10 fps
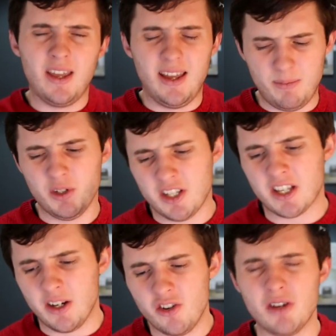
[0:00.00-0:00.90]
It was a
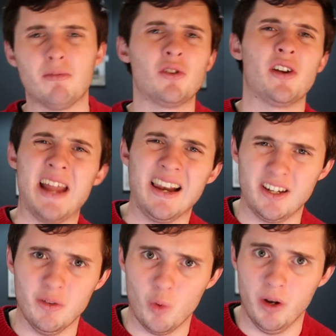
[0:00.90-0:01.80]
solution, but not an
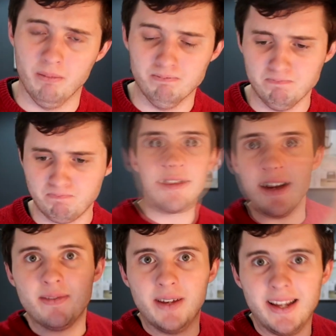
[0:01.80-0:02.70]
elegant one.
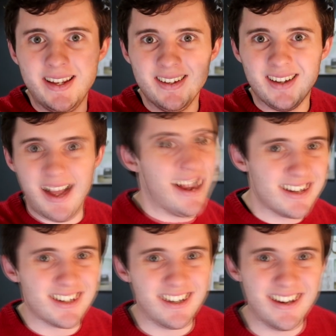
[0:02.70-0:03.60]
Thankfully,
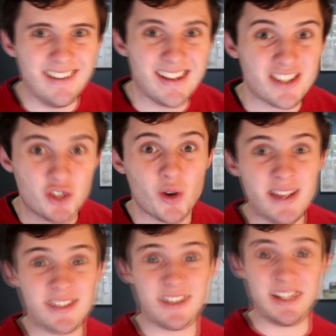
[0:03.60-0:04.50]
Lowne has
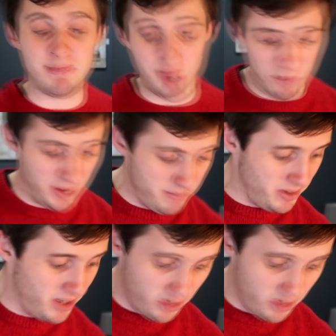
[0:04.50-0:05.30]
addressed this problem